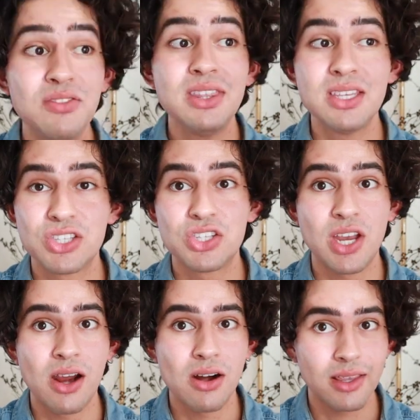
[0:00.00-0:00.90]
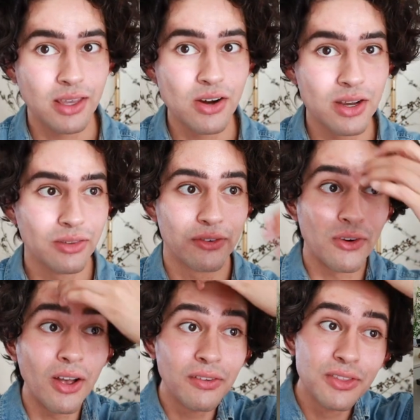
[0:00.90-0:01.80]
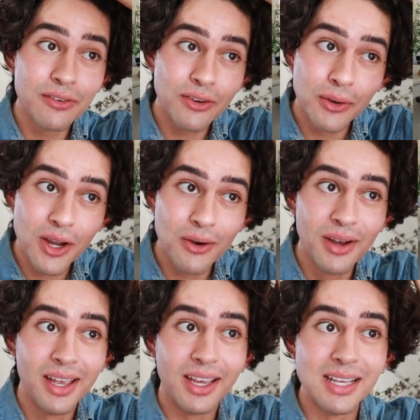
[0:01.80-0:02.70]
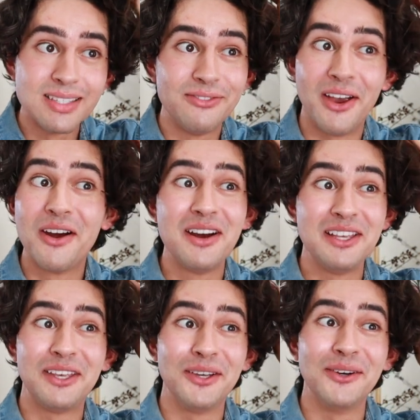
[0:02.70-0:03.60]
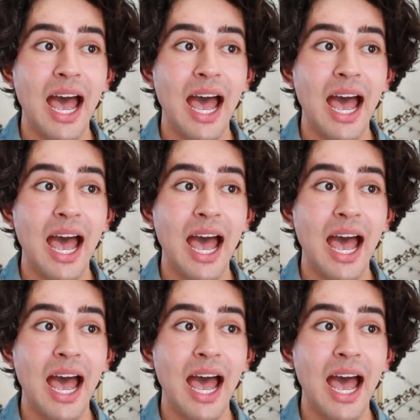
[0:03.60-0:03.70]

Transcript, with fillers: Even this chair here in the front of the photo is very cute.